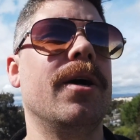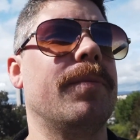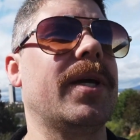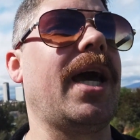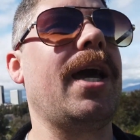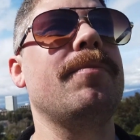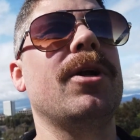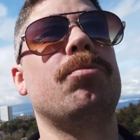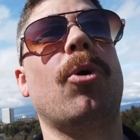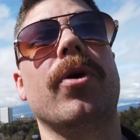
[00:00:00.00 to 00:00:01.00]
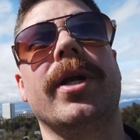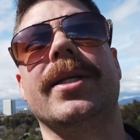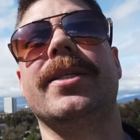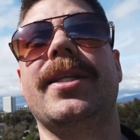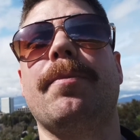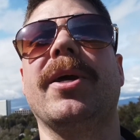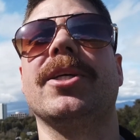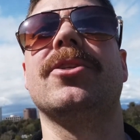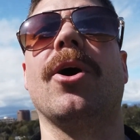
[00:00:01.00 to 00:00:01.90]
and became an important stepping